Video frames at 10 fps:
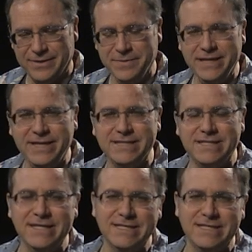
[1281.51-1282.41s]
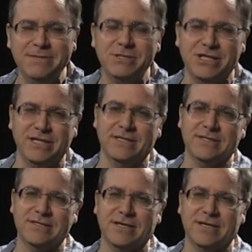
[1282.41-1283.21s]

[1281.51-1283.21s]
3D CNC machines